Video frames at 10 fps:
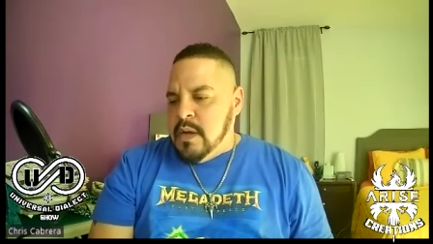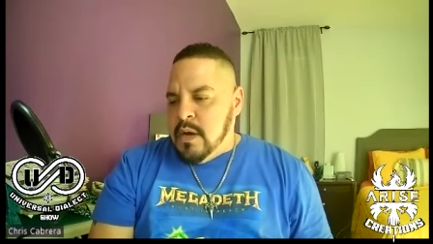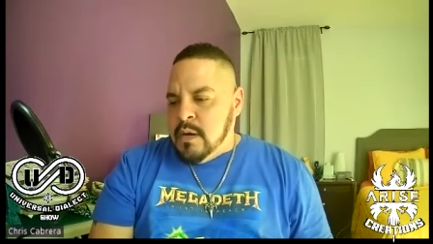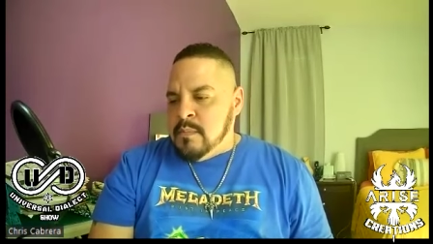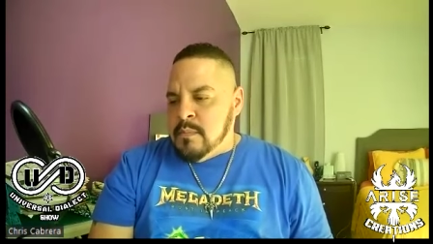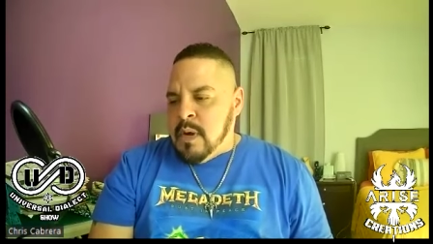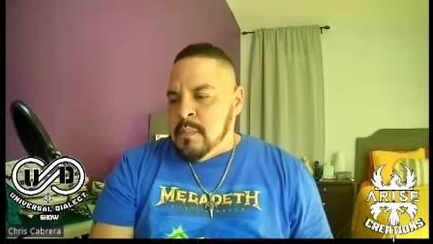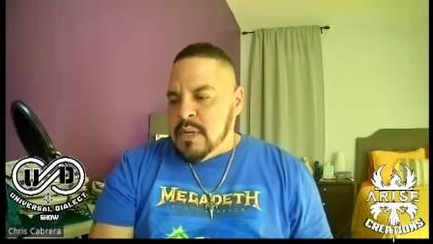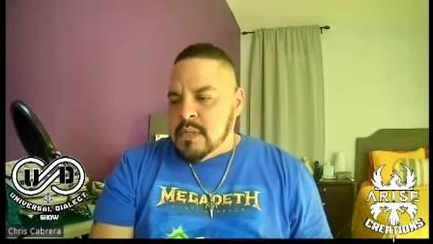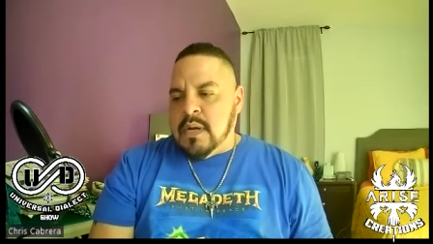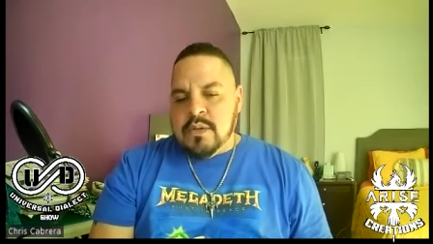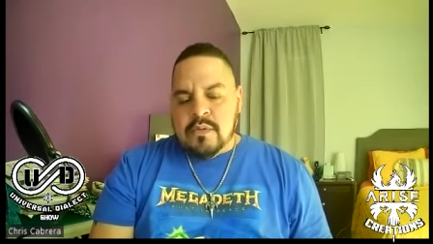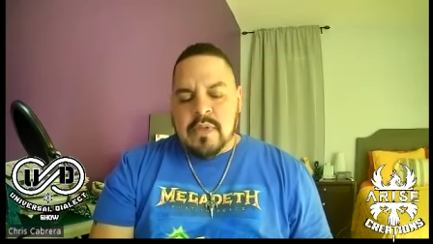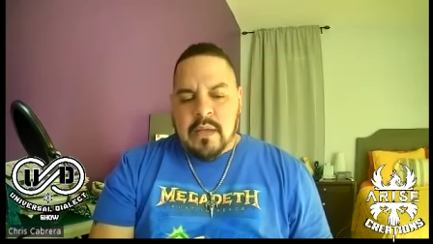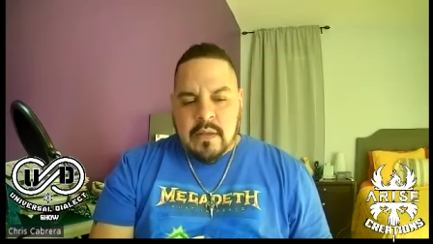um, I'm gonna tell
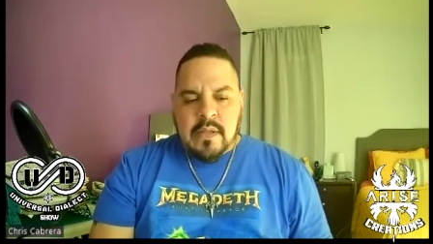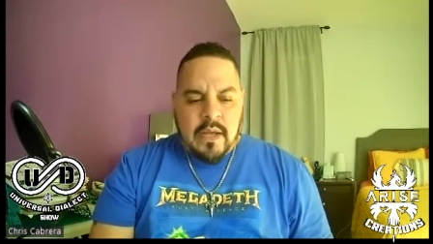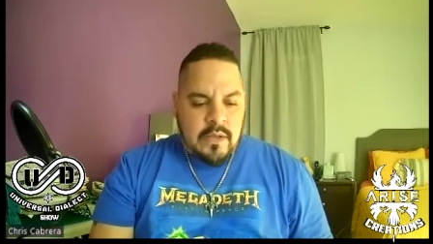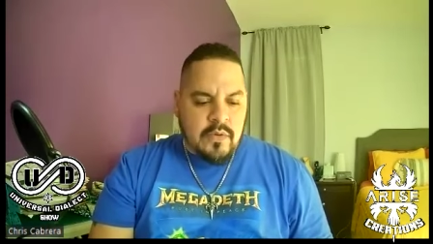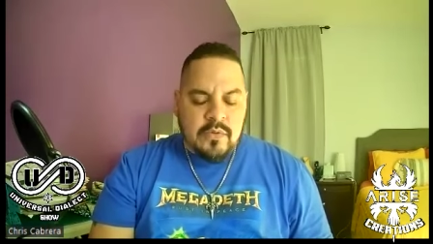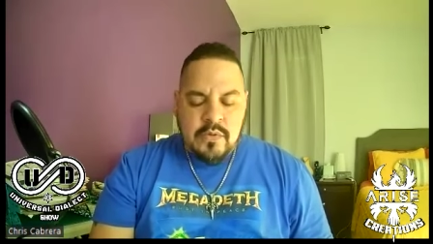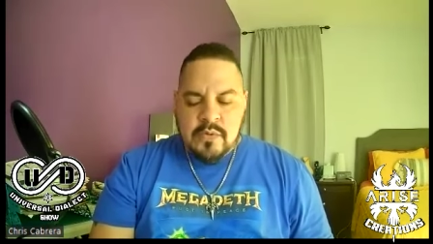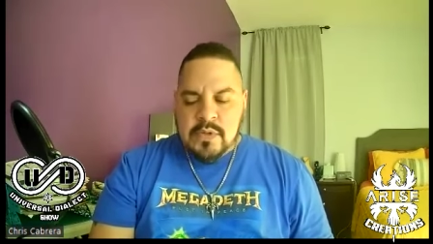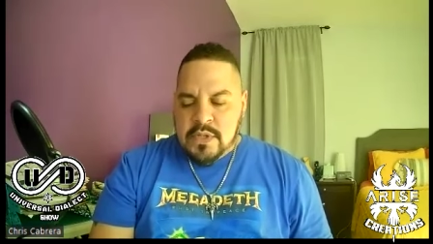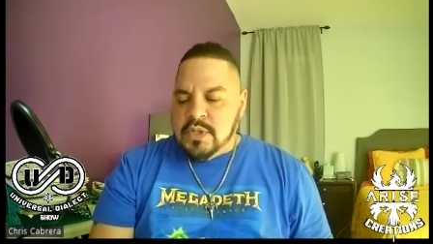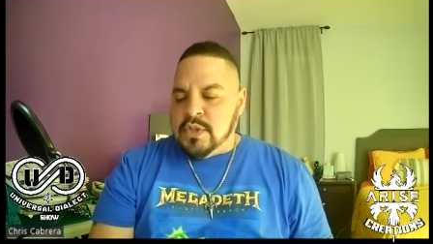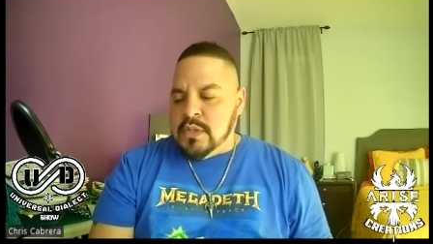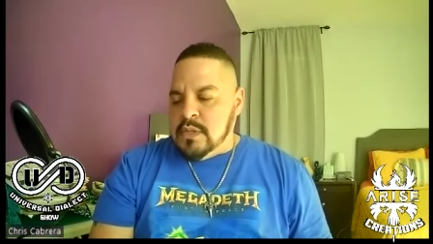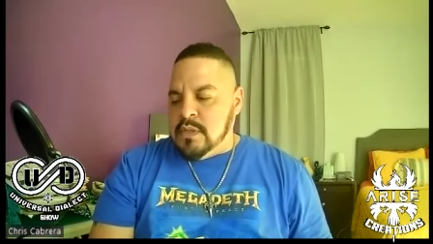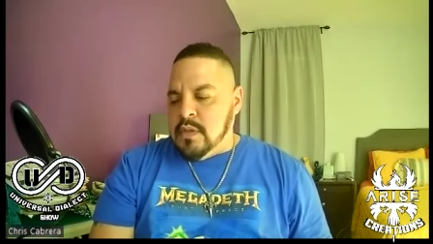you like like I told you
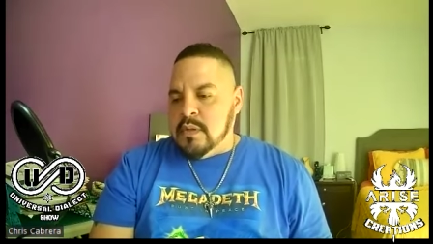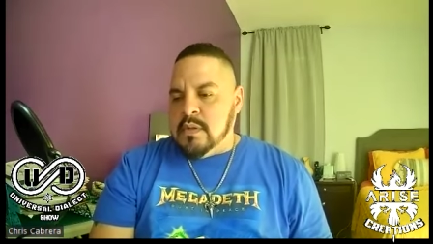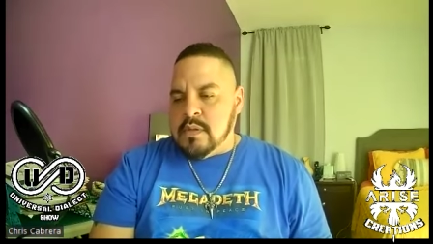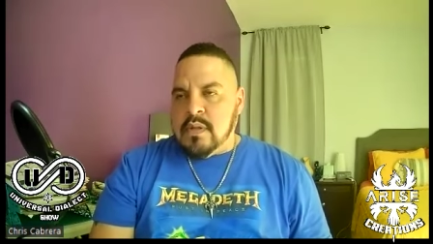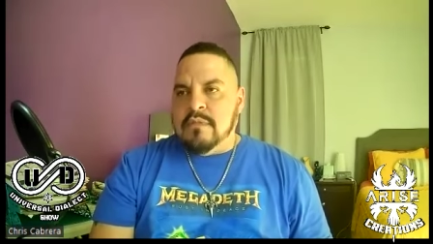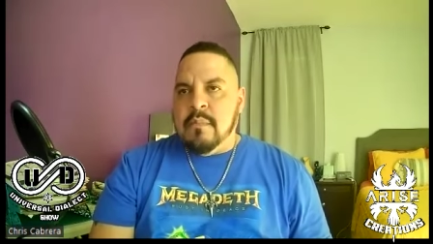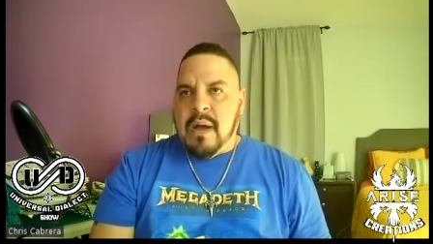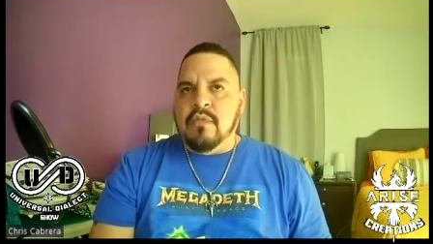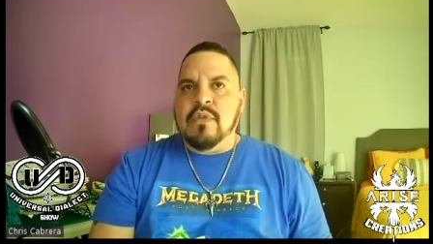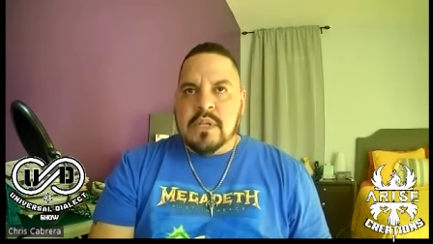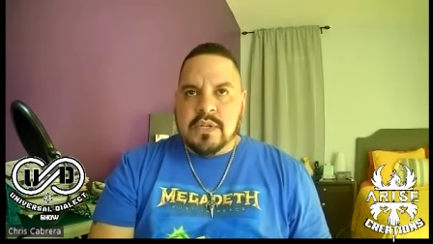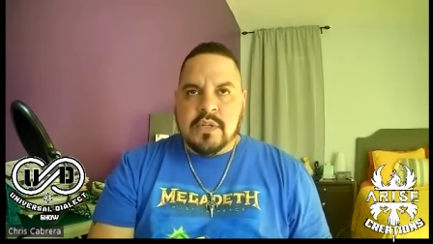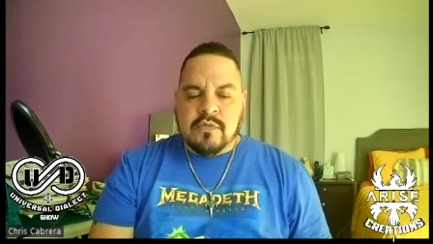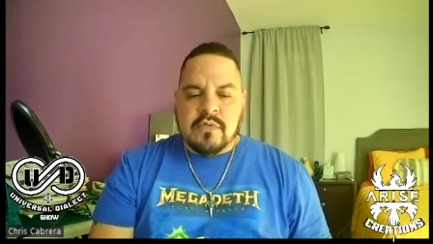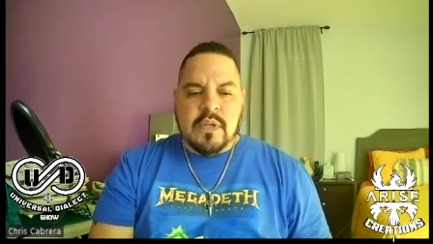initially, the the stuff about
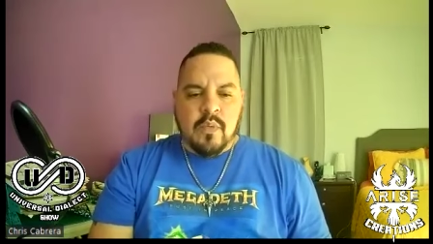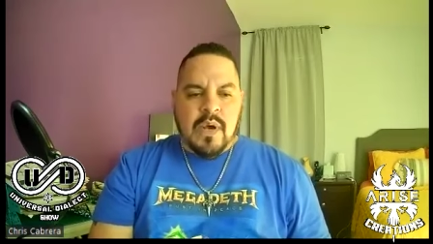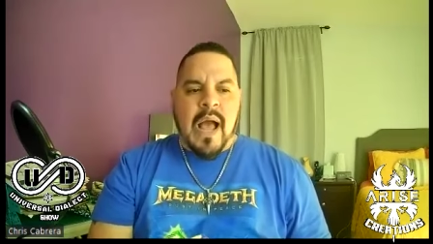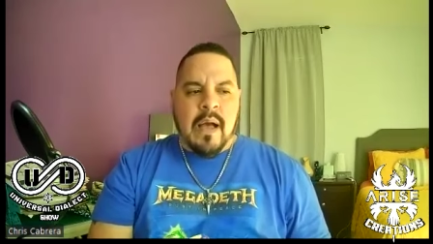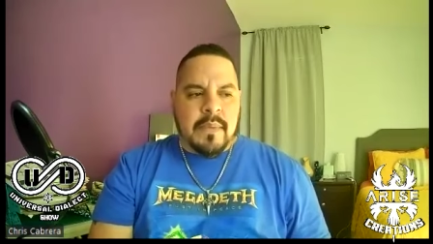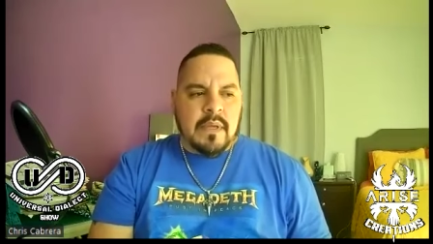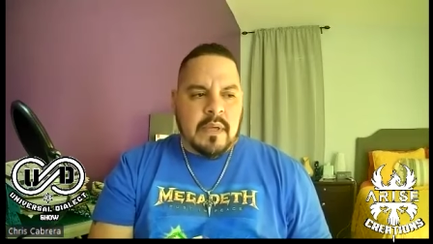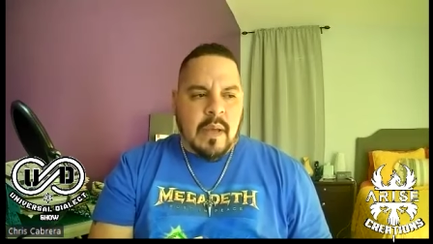religion is really what got me.